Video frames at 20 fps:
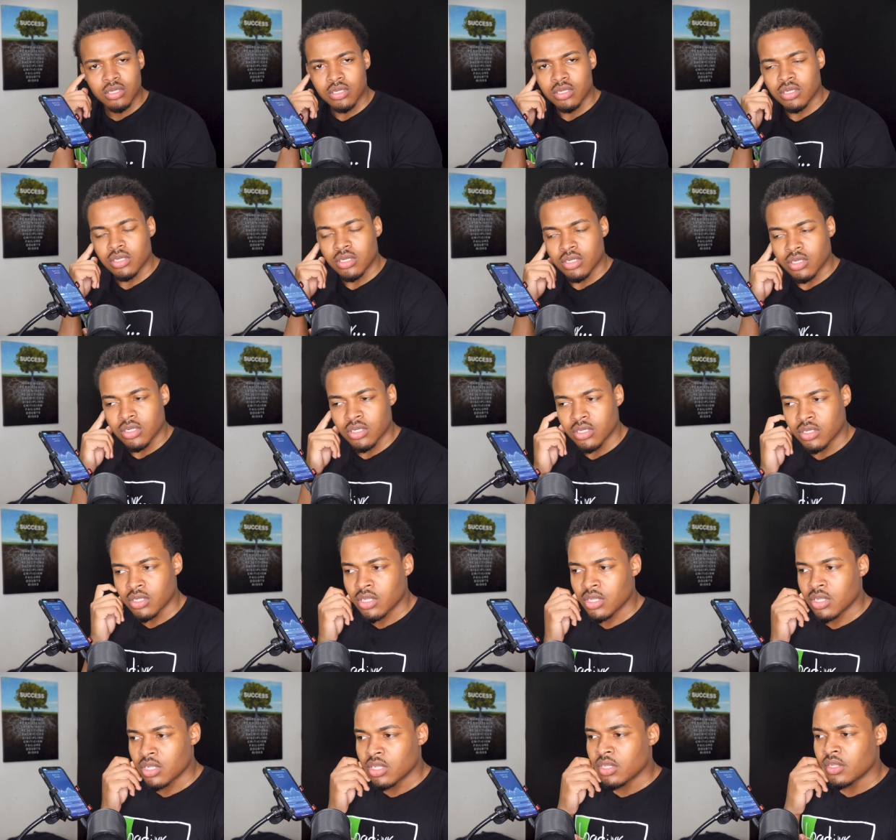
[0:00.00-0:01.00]
Uh, no, it's
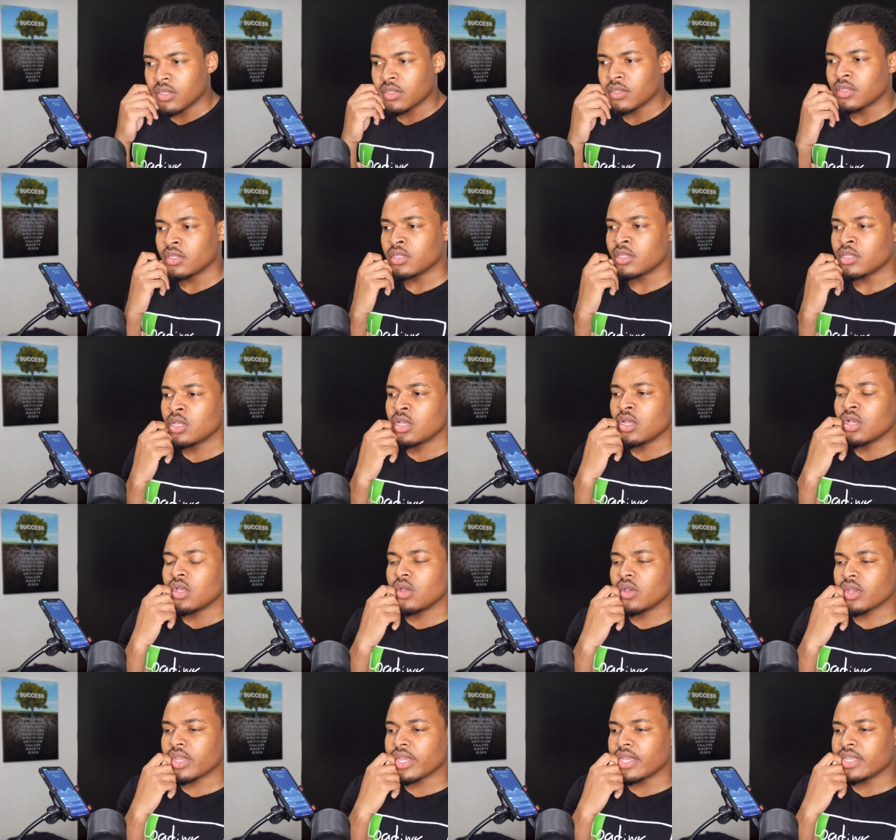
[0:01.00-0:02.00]
completely free.
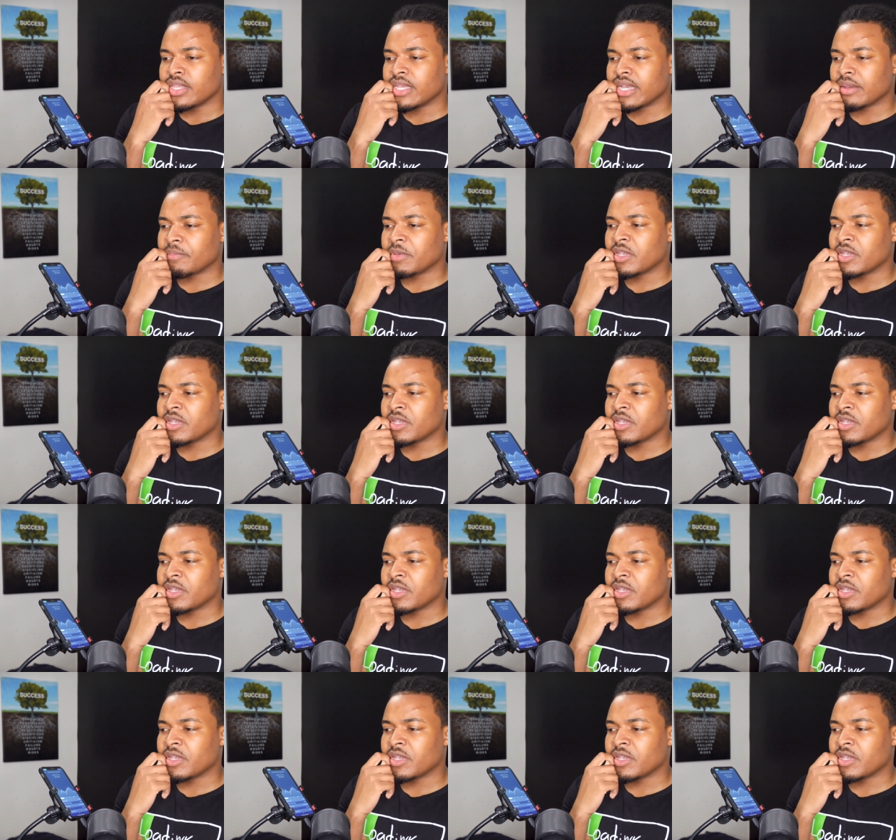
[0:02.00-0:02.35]
Okay, yeah,